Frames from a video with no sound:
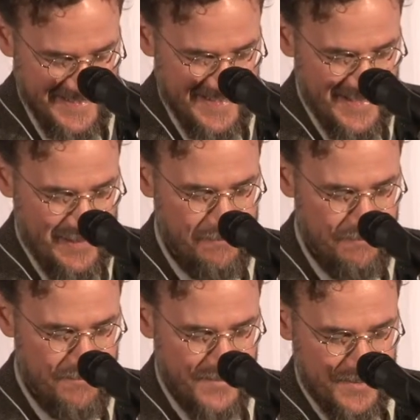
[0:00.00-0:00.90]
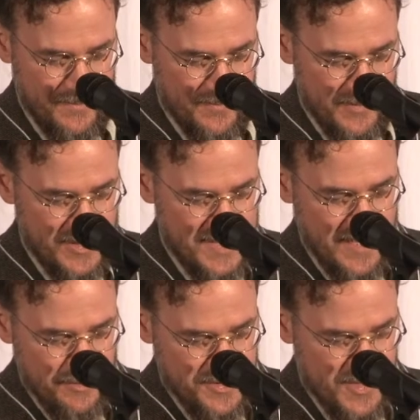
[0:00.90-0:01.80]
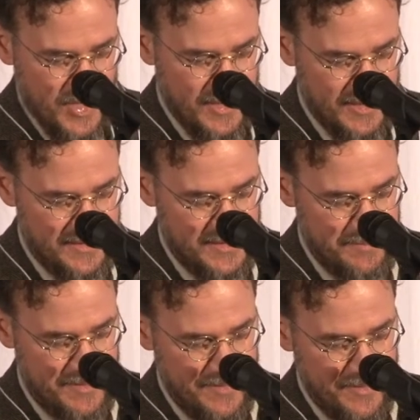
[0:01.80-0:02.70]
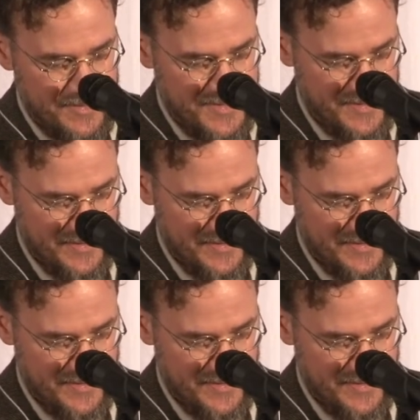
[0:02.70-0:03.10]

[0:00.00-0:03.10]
Um, Roxana was talking a little bit about